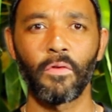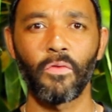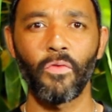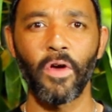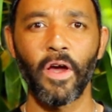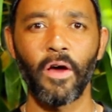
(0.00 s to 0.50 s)

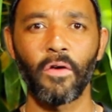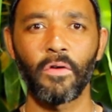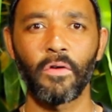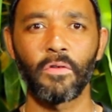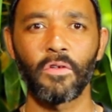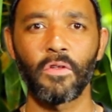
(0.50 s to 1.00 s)

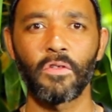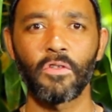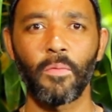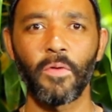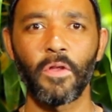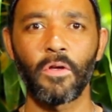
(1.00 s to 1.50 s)
around to the
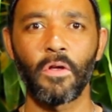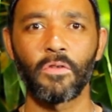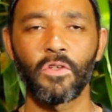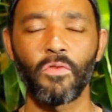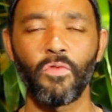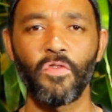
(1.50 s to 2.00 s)
top of
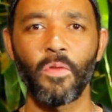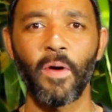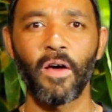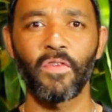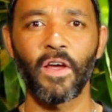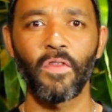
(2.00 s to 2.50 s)
to the roof of the
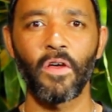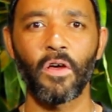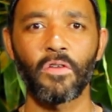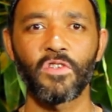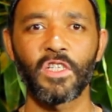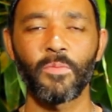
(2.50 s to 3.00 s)
mouth, down the
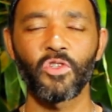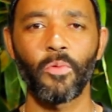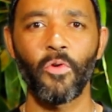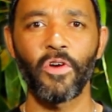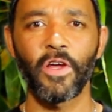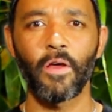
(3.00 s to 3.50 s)
conceptual
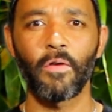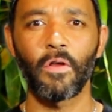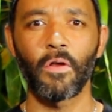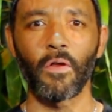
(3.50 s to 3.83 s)
meridian.